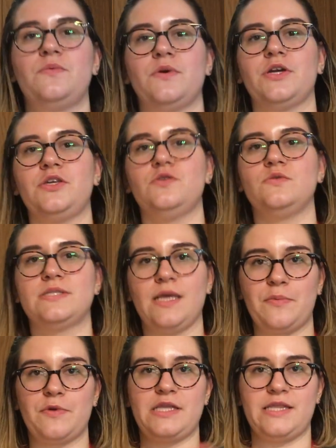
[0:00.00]
where you
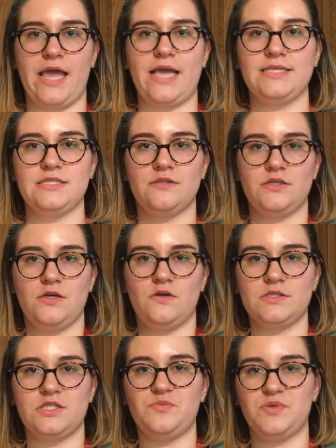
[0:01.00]
separate the eggs and the
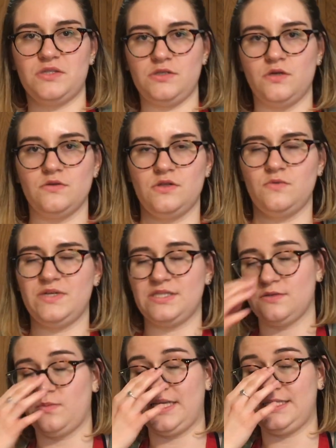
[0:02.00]
yolks. So you put the
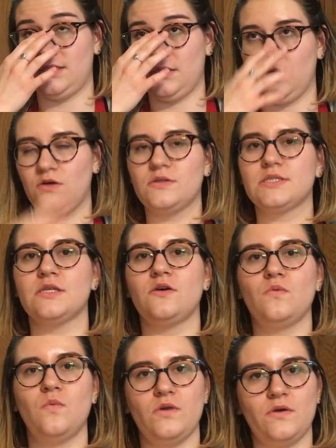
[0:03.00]
whites in the yolks.
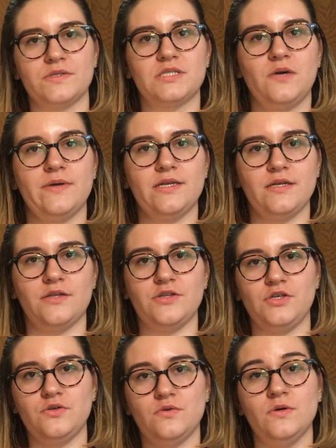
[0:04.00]
So the yolks go in and
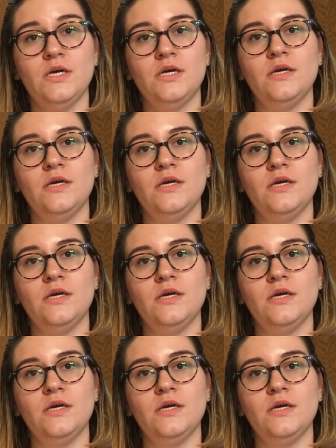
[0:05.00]
then you,